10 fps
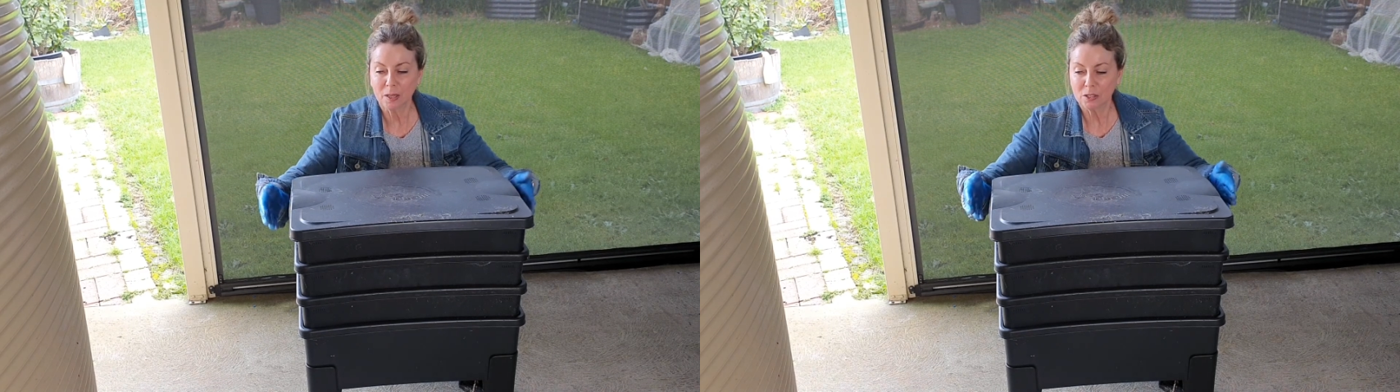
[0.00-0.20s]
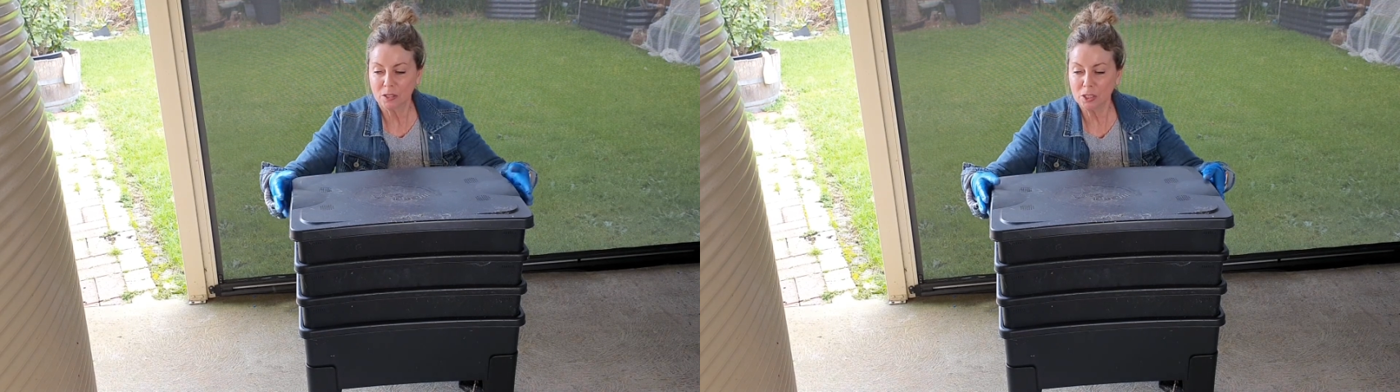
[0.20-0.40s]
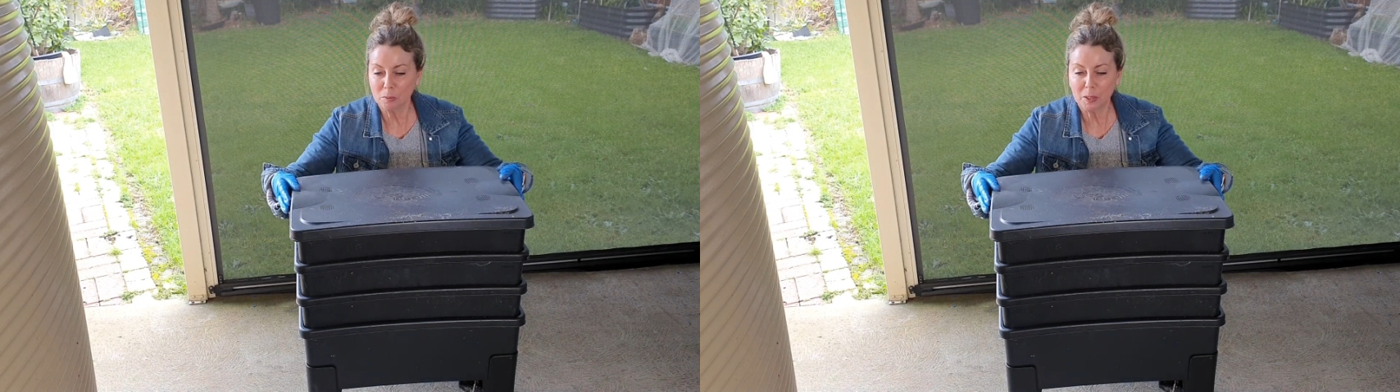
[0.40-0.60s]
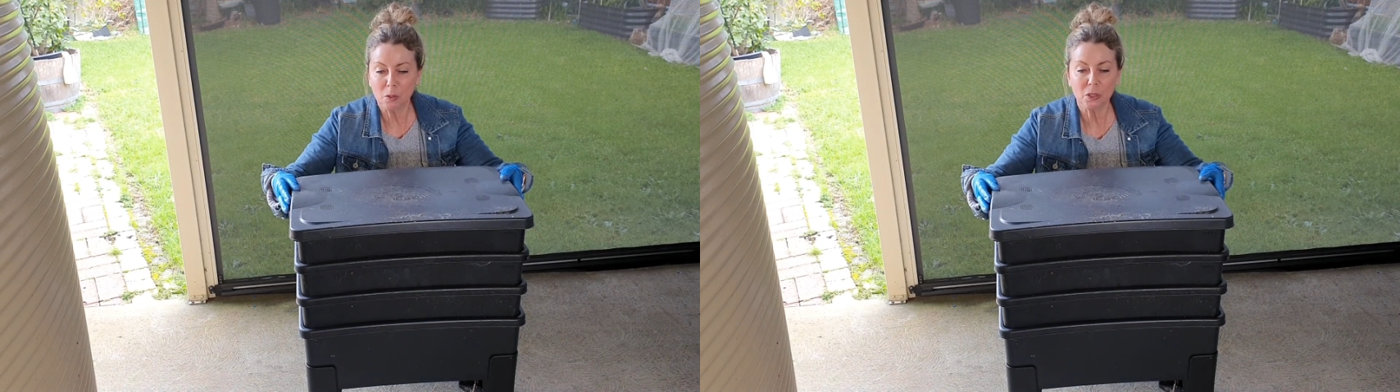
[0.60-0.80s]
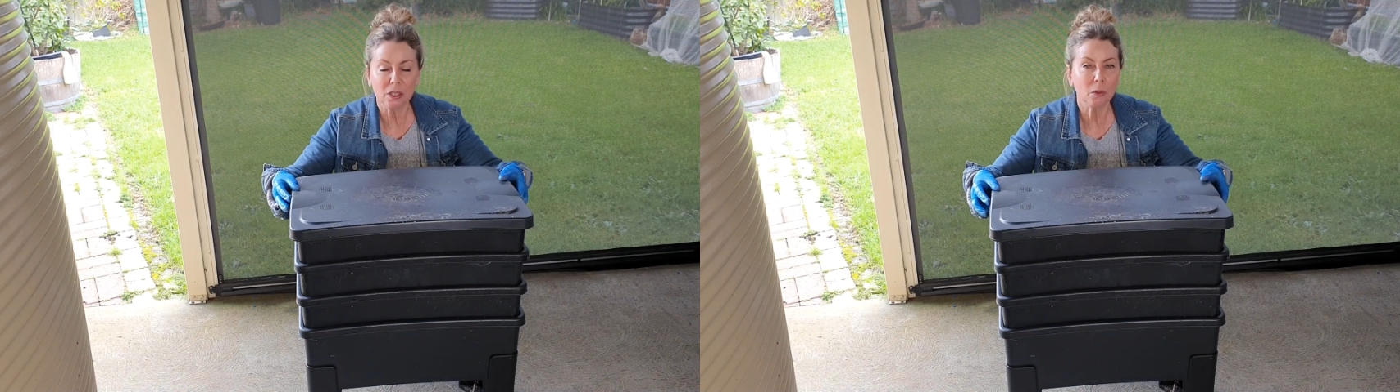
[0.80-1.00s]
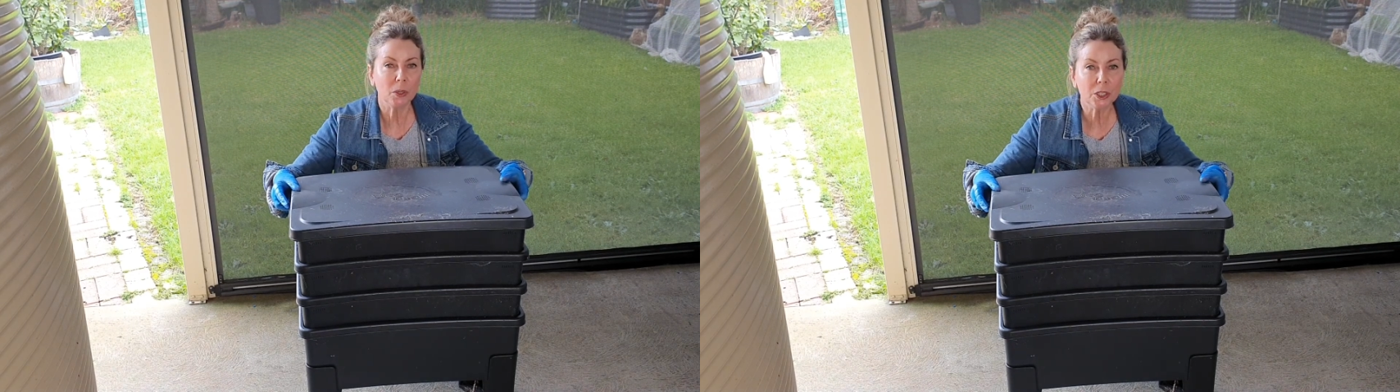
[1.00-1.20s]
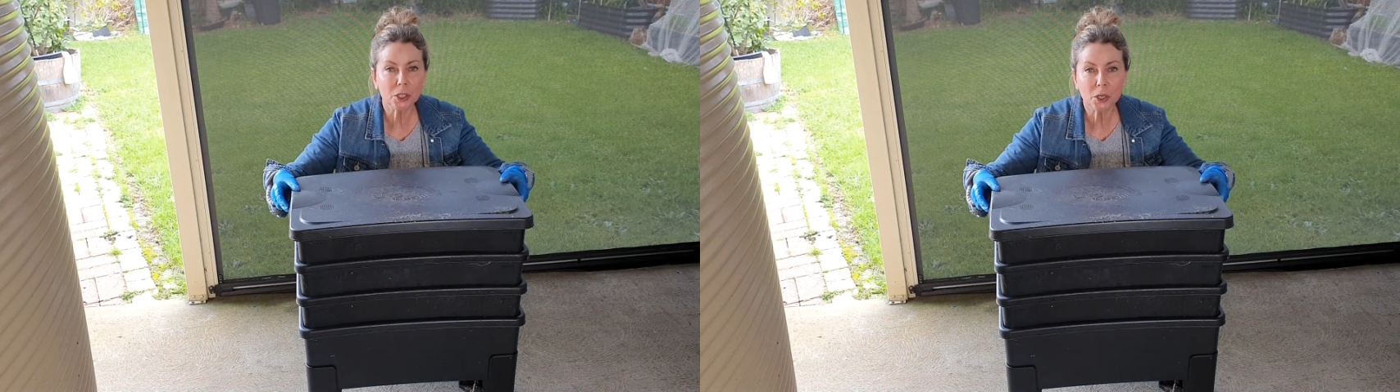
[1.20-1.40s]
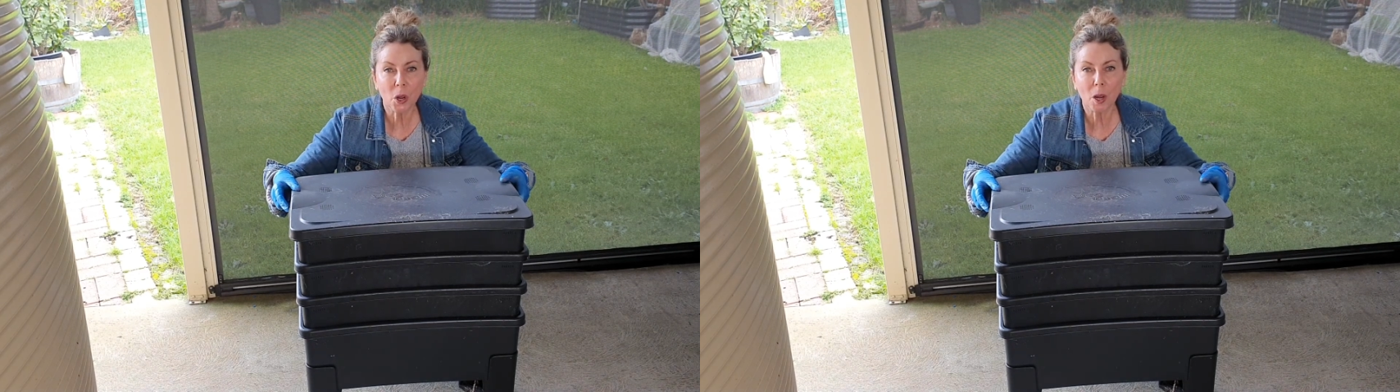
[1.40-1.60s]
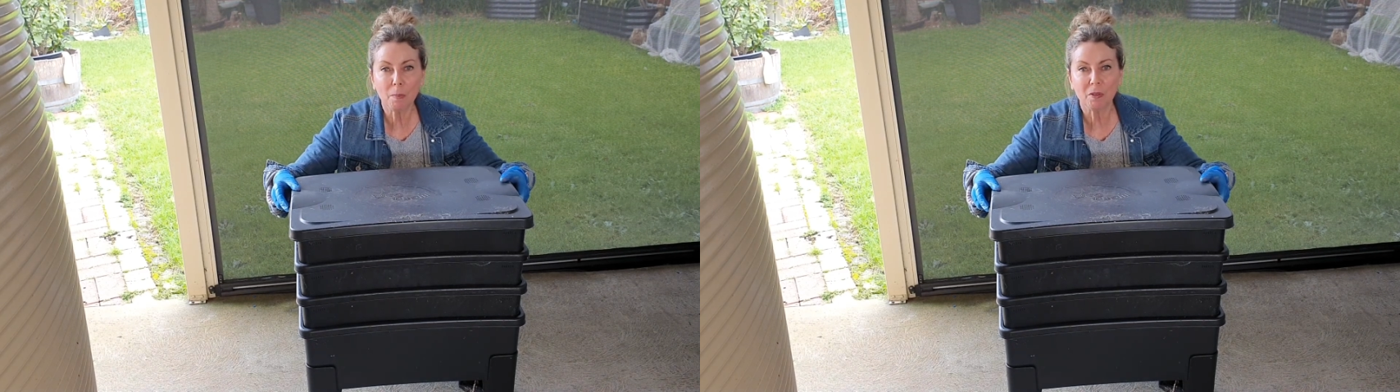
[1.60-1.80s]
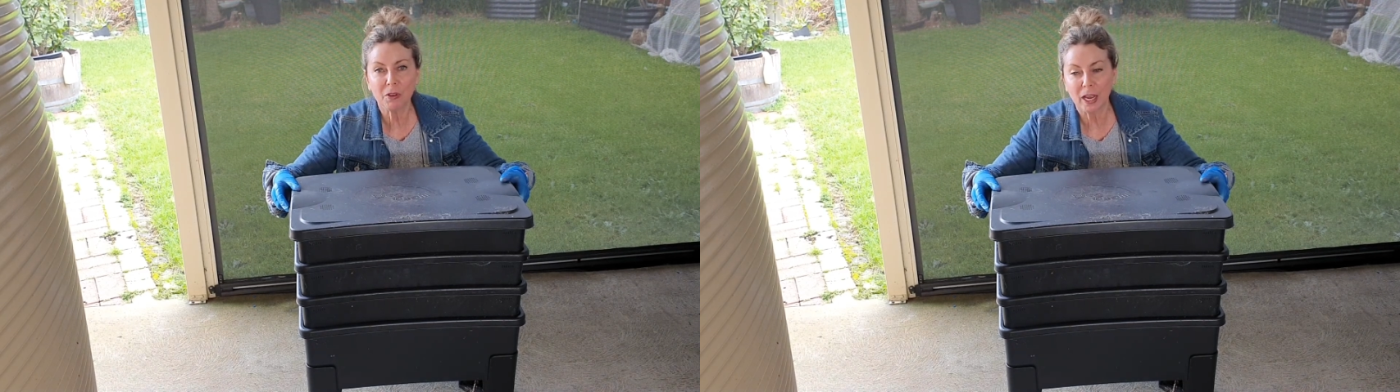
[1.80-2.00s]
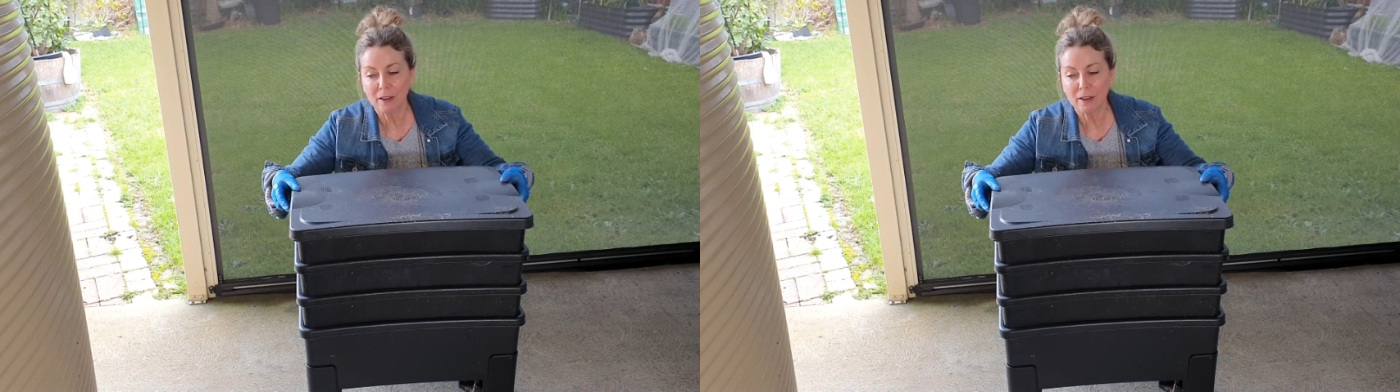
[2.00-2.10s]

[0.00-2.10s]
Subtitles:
So this will be good in the winter time if you're